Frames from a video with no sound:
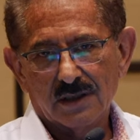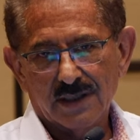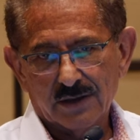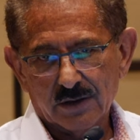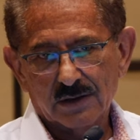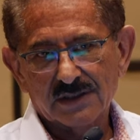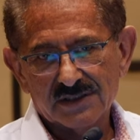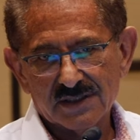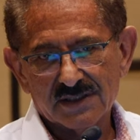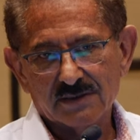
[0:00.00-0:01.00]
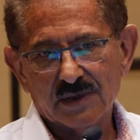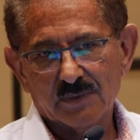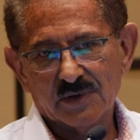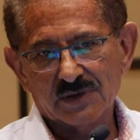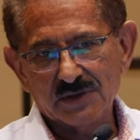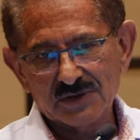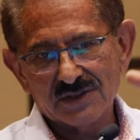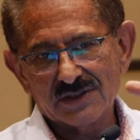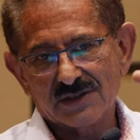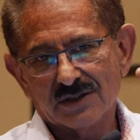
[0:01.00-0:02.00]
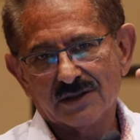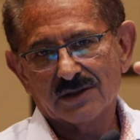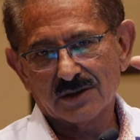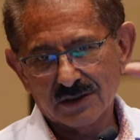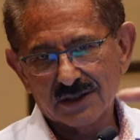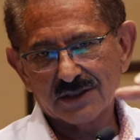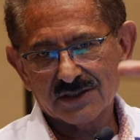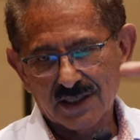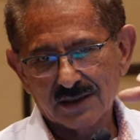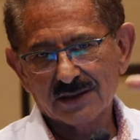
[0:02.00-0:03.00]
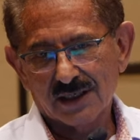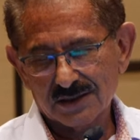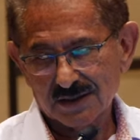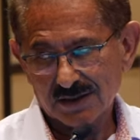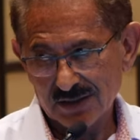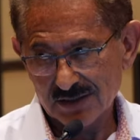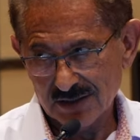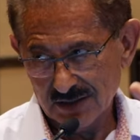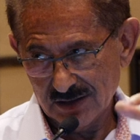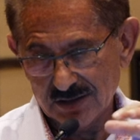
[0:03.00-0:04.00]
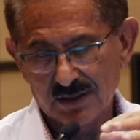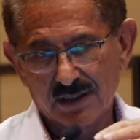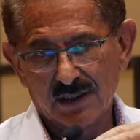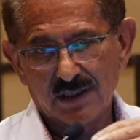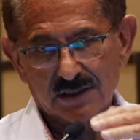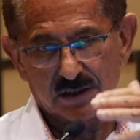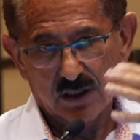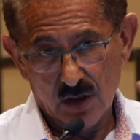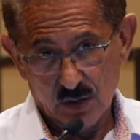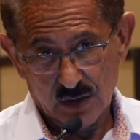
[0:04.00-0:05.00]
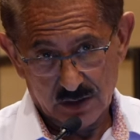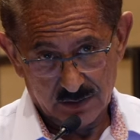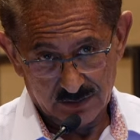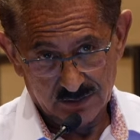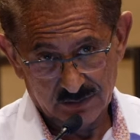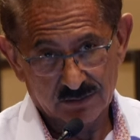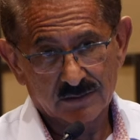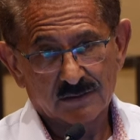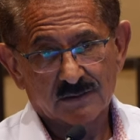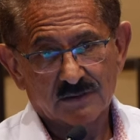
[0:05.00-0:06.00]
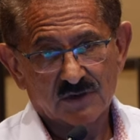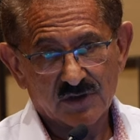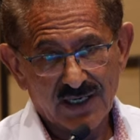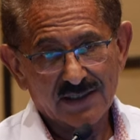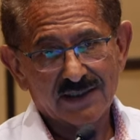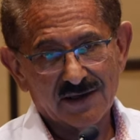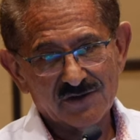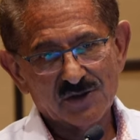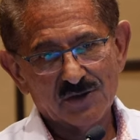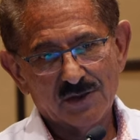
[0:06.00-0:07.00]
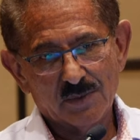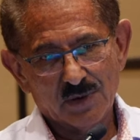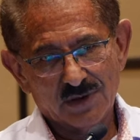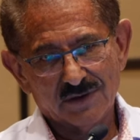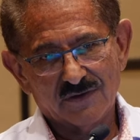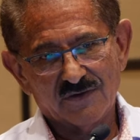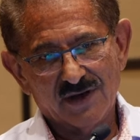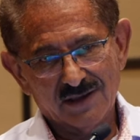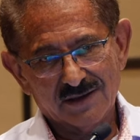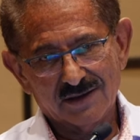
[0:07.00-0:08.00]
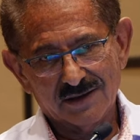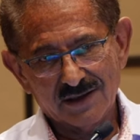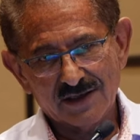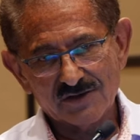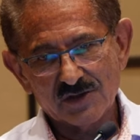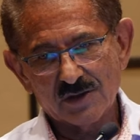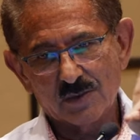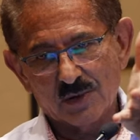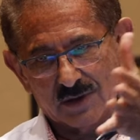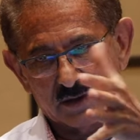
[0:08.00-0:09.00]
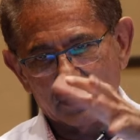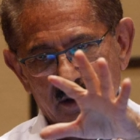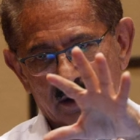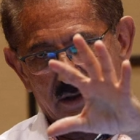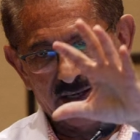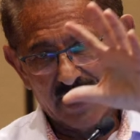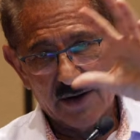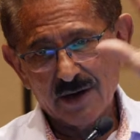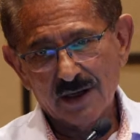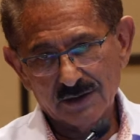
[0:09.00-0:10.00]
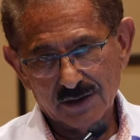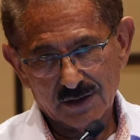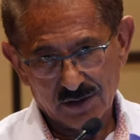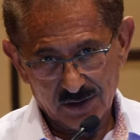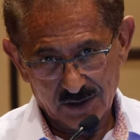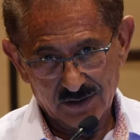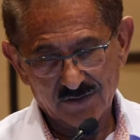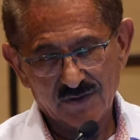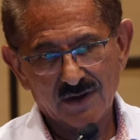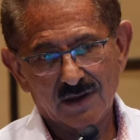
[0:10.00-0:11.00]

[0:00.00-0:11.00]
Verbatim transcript: that early system that produces the earliest cytotoxic T cells is lower. So that gives you the burden that gives you the burden the area under the curve